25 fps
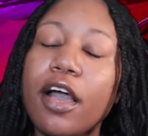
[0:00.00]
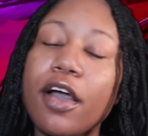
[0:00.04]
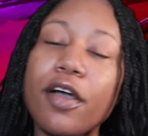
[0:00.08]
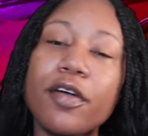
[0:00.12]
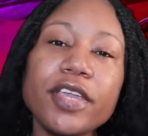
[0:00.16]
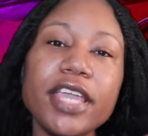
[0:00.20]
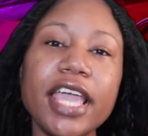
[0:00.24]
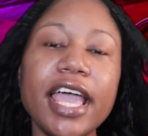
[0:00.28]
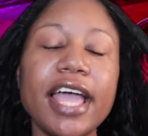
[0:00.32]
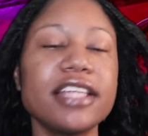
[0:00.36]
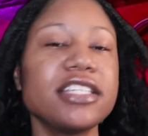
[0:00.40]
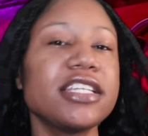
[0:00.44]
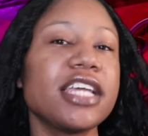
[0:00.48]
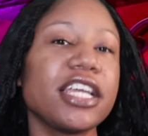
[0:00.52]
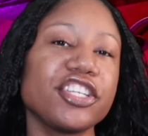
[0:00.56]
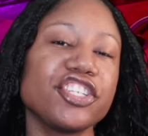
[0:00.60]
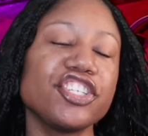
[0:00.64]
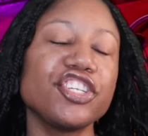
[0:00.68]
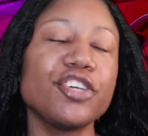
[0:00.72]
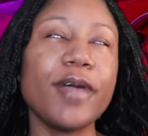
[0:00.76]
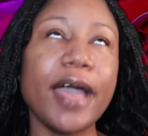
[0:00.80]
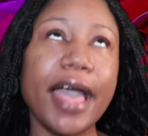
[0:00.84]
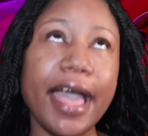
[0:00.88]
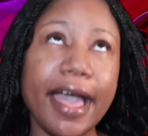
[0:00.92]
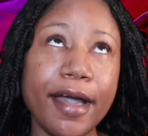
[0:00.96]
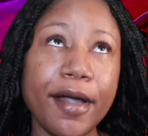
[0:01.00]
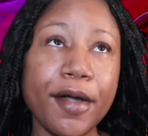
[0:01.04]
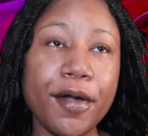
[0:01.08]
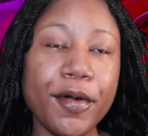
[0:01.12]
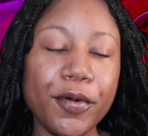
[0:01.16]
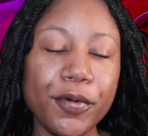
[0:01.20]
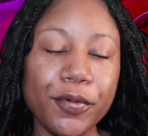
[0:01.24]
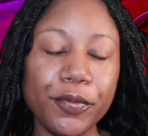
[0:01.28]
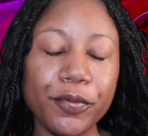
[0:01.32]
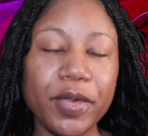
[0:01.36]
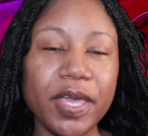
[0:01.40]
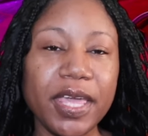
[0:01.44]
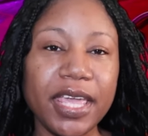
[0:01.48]
oh yeah, I checked you
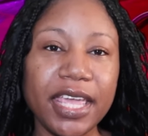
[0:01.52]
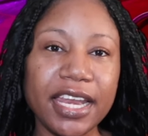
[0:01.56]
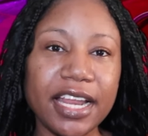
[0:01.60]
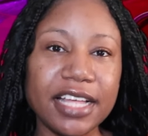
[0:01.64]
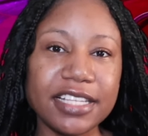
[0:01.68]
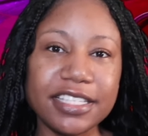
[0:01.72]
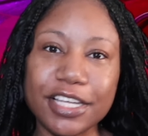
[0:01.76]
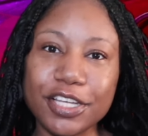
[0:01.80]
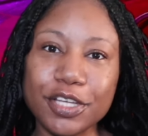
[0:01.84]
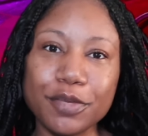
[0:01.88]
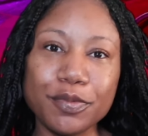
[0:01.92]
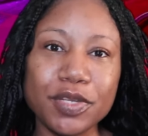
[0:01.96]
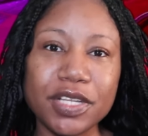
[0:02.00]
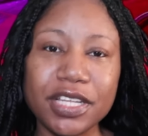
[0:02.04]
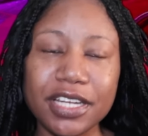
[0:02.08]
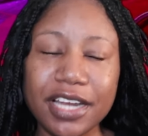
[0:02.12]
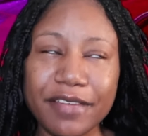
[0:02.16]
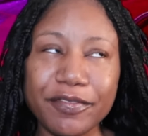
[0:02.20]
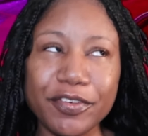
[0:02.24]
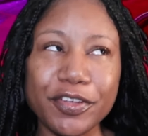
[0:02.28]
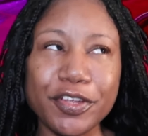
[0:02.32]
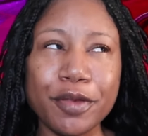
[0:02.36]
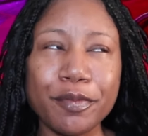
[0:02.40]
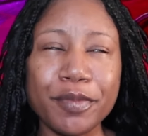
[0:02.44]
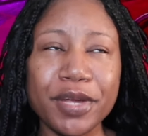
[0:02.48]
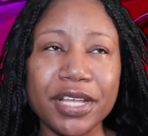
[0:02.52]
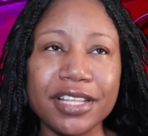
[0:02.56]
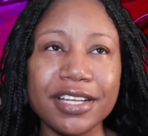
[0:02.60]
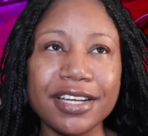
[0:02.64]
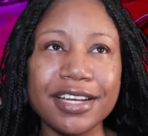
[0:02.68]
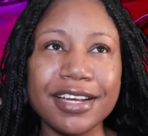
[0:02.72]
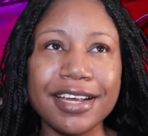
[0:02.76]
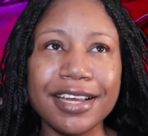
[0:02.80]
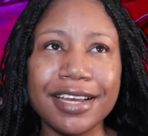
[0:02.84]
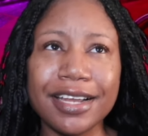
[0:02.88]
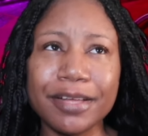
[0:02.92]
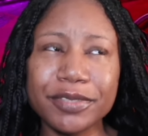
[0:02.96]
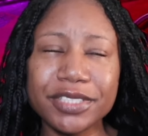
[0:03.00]
out when I saw you pull a knife on your
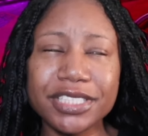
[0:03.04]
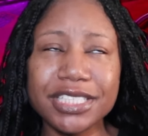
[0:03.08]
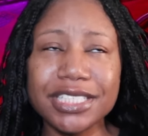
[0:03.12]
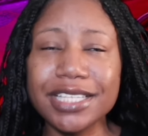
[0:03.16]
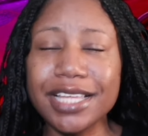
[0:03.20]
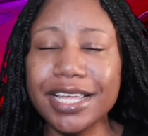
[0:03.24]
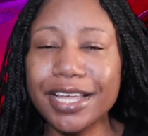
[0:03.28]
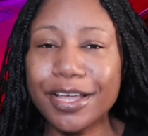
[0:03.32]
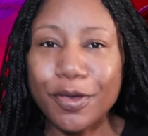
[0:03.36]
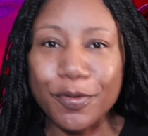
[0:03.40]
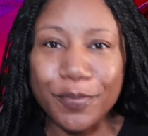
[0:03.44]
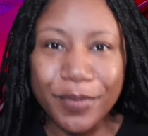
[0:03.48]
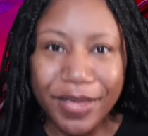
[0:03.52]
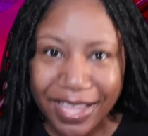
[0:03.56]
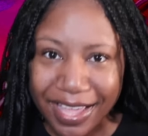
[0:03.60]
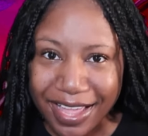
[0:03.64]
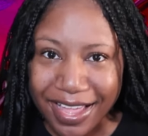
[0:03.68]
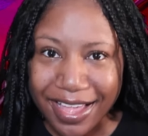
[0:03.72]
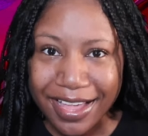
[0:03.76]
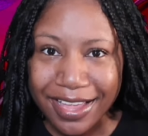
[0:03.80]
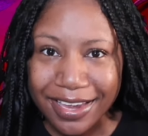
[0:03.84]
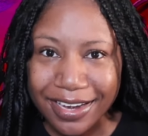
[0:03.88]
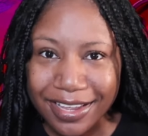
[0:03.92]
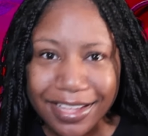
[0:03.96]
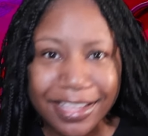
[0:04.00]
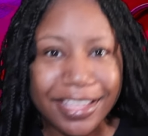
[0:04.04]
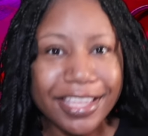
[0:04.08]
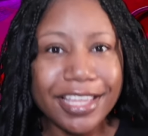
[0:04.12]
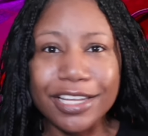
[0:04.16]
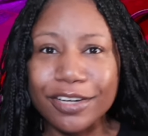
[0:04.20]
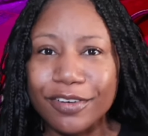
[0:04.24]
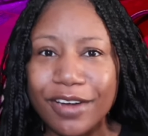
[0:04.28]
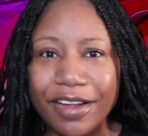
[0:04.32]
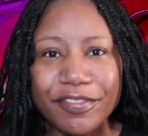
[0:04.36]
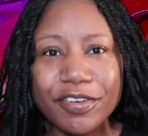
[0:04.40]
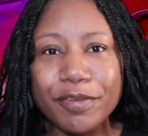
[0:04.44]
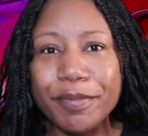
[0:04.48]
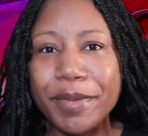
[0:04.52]
brother, and I was just like, oh my god, a
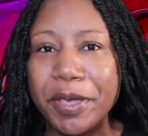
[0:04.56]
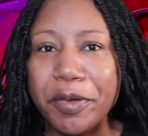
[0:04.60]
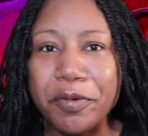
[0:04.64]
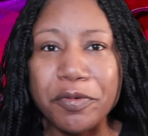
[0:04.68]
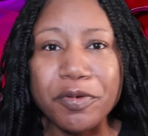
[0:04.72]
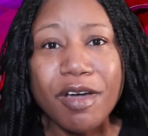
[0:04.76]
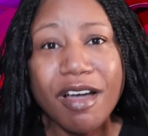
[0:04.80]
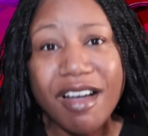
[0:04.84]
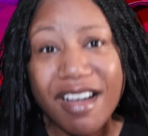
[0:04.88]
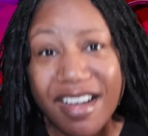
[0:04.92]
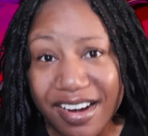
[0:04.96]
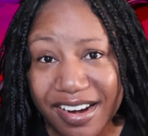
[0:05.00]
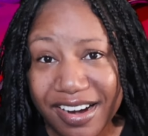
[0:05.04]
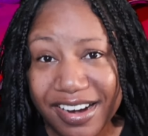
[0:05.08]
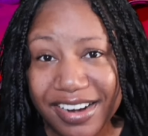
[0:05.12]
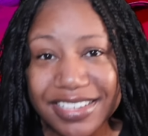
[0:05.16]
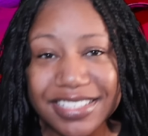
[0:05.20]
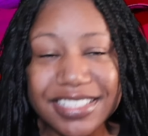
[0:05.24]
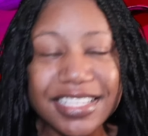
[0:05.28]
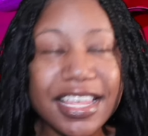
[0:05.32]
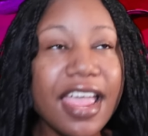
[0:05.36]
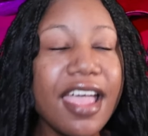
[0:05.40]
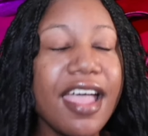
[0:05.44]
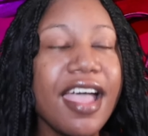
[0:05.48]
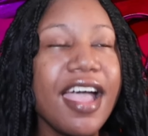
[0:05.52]
killer after my own heart.